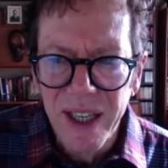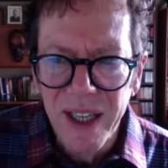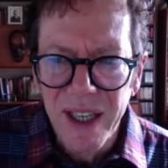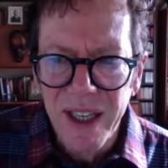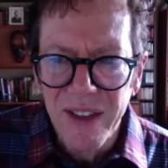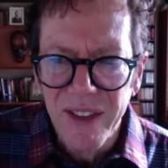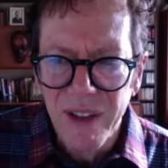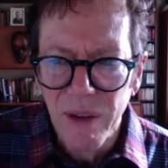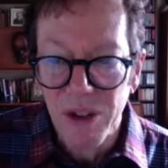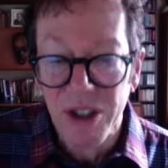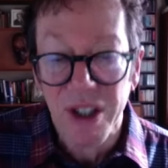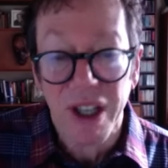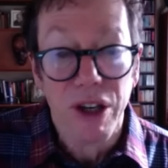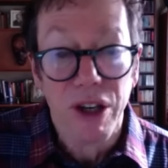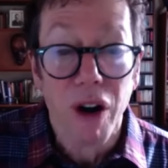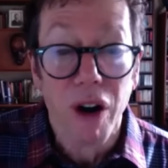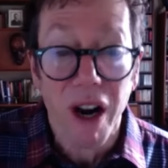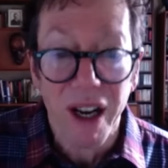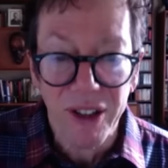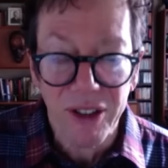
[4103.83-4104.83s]
there was a
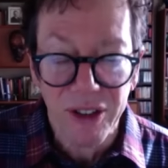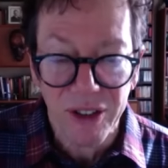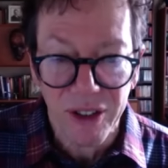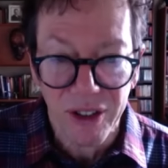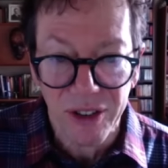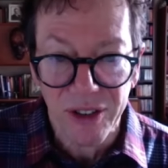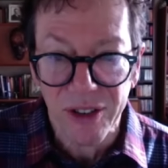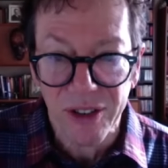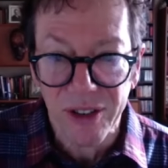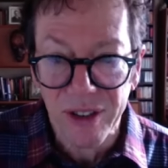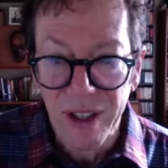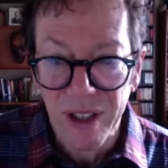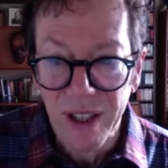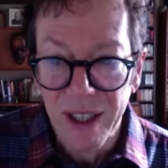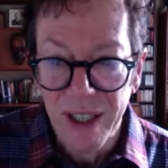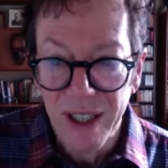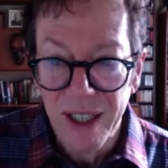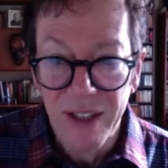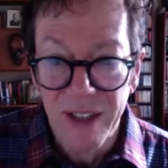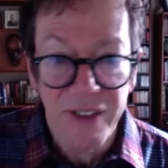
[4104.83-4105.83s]
crisis in,